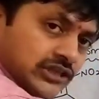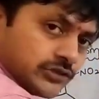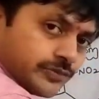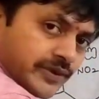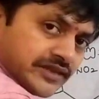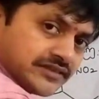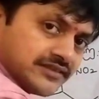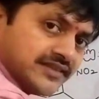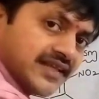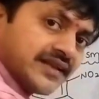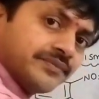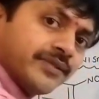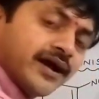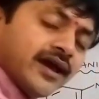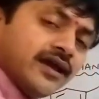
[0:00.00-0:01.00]
H plus,
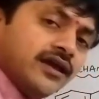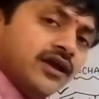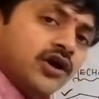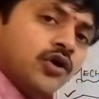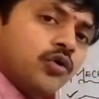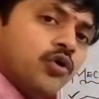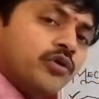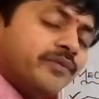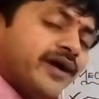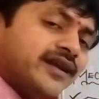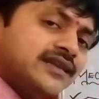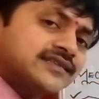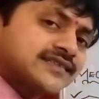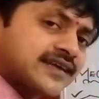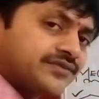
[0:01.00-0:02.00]
thereby O
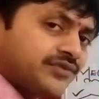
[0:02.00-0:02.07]
minus